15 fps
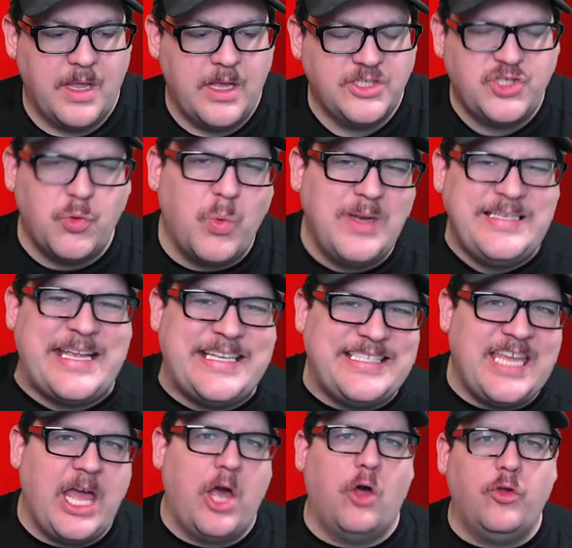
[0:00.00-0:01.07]
So what does that
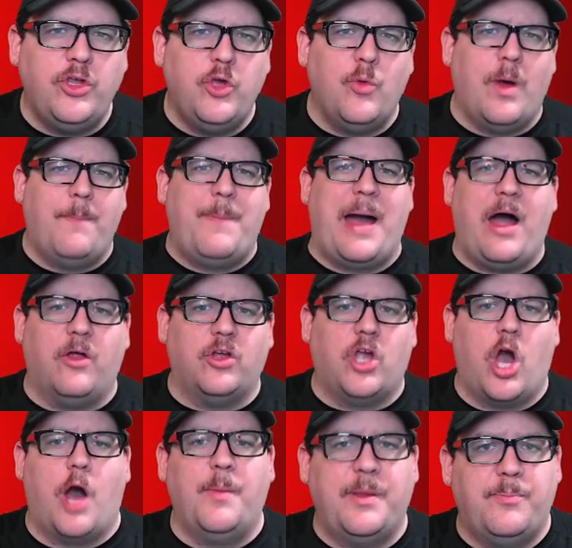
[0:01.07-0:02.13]
tell you about
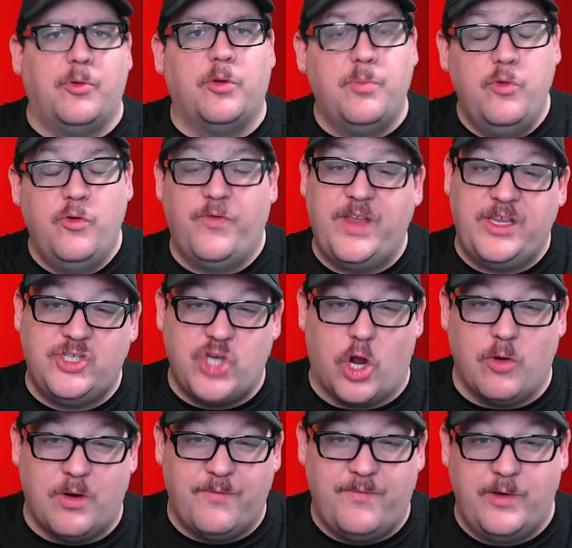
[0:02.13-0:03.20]
comic book movie
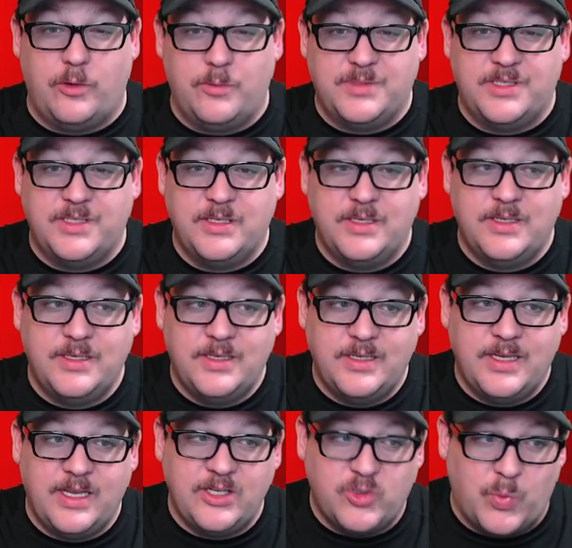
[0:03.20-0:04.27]
genre films
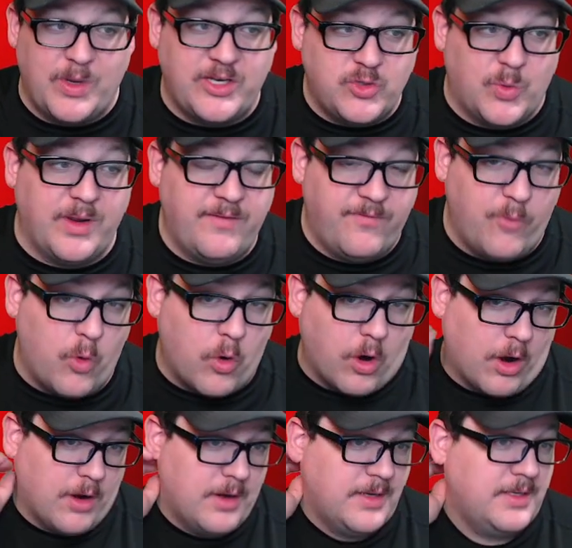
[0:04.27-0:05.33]
in
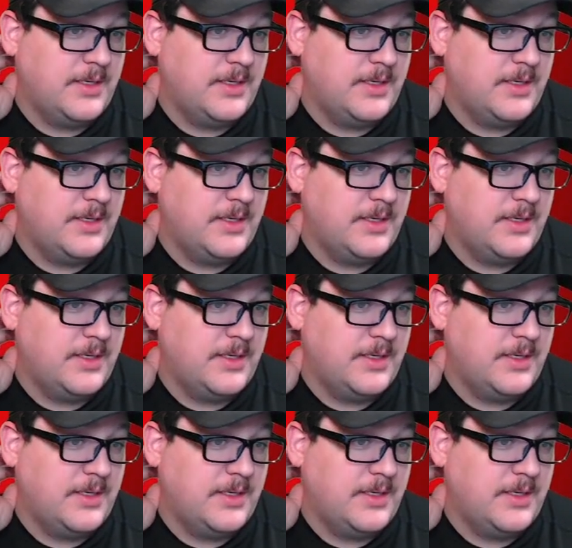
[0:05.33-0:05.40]
2024?